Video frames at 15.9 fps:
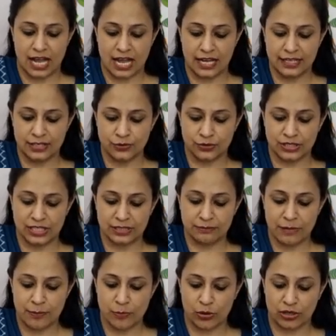I know
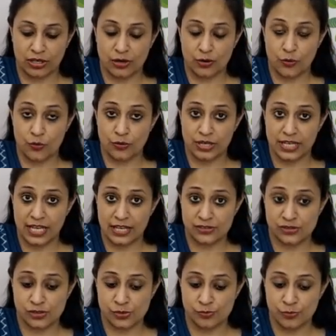that my bottle only
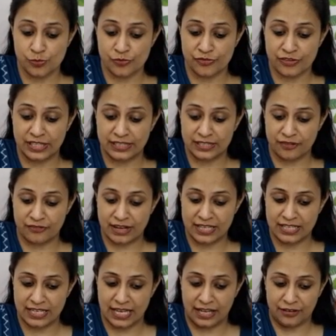has to move in the
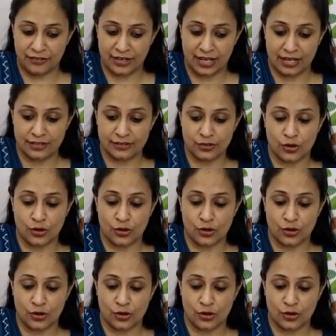red area,